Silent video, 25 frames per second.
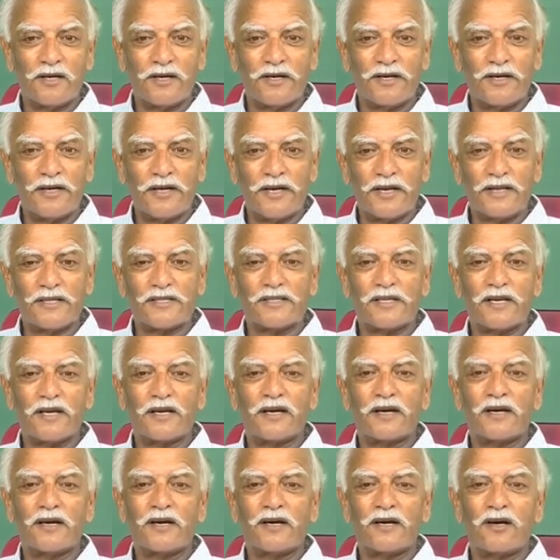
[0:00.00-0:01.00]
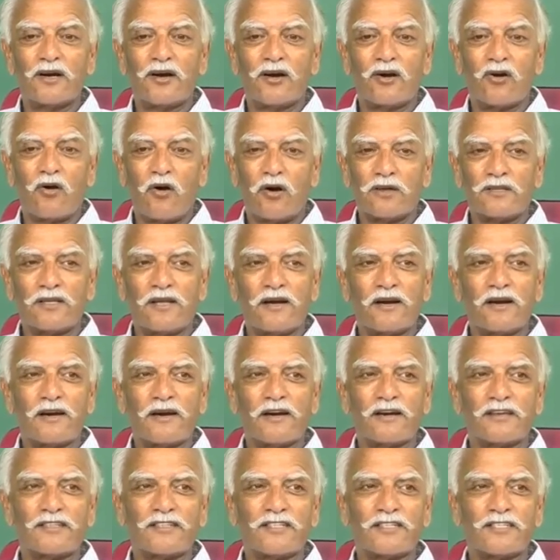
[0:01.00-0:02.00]
here is a causal
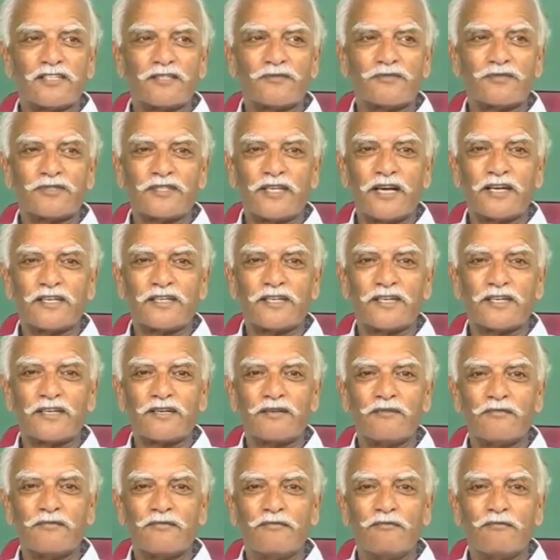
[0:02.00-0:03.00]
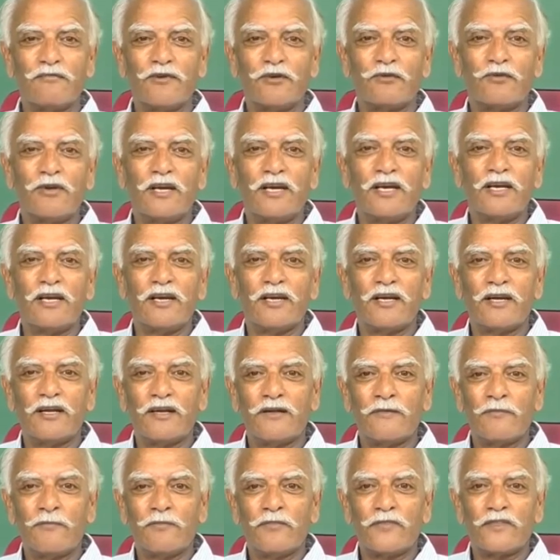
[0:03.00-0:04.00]
relationship stated between
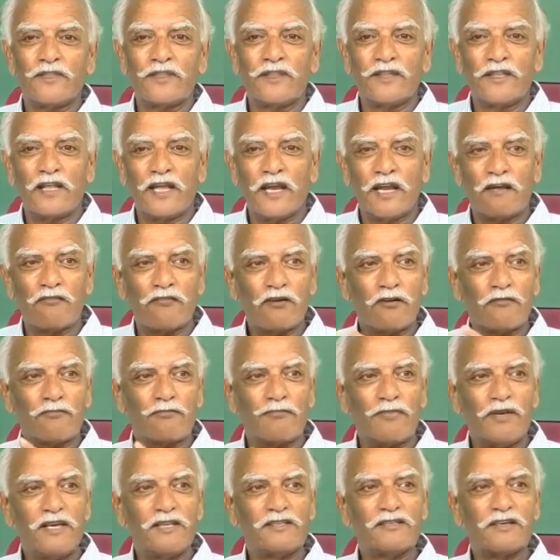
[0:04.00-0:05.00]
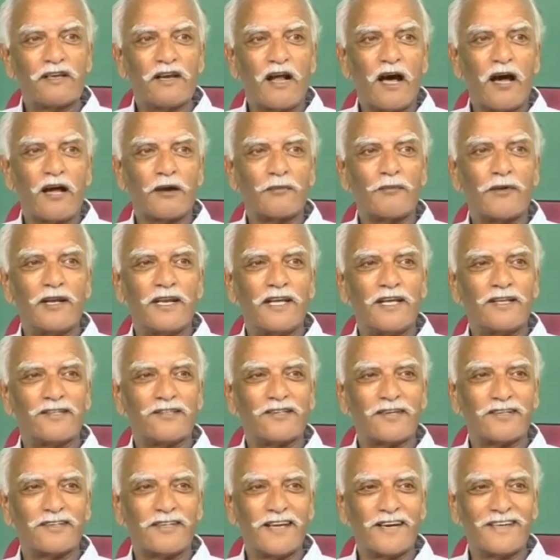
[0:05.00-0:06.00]
the level of peace and harmony in
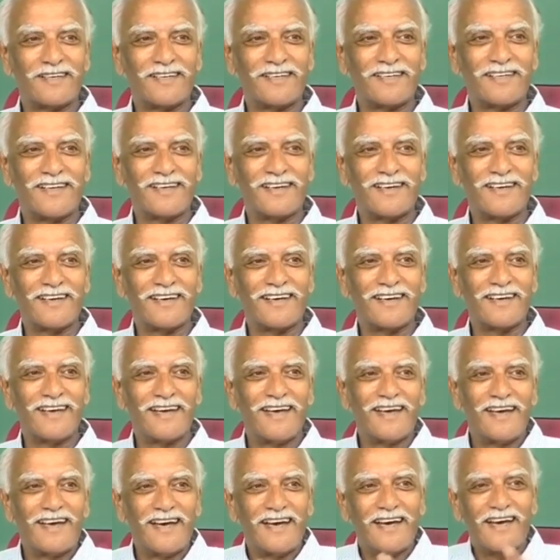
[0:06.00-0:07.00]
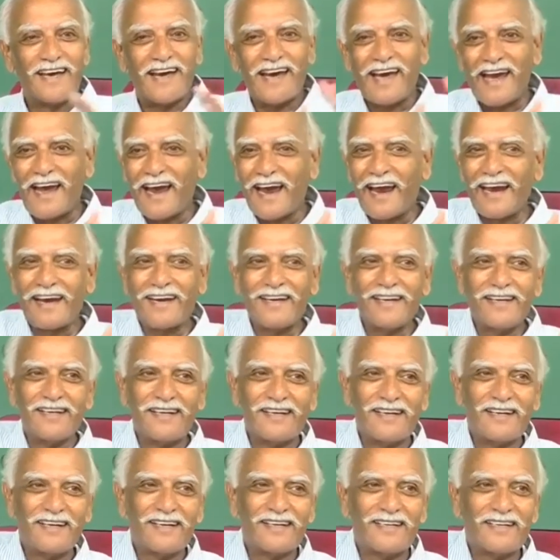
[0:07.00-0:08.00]
society and
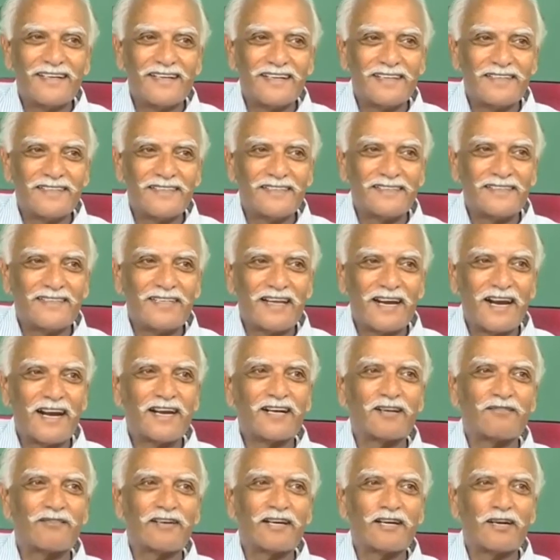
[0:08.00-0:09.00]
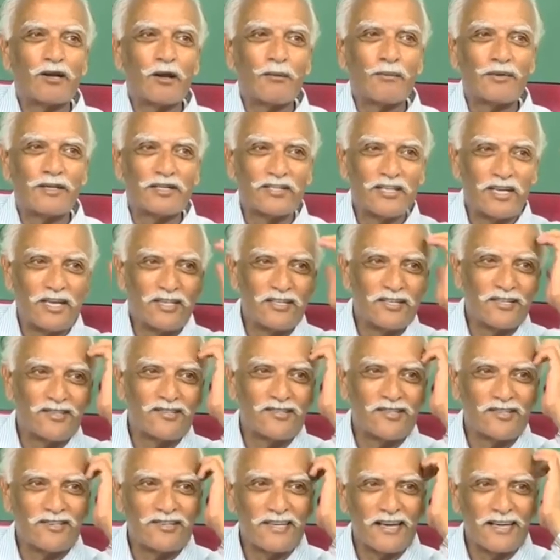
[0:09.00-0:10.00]
the rate of economic change in
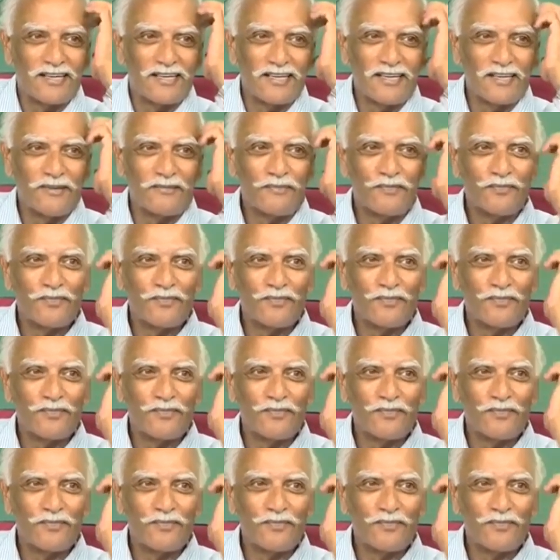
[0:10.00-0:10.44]
society.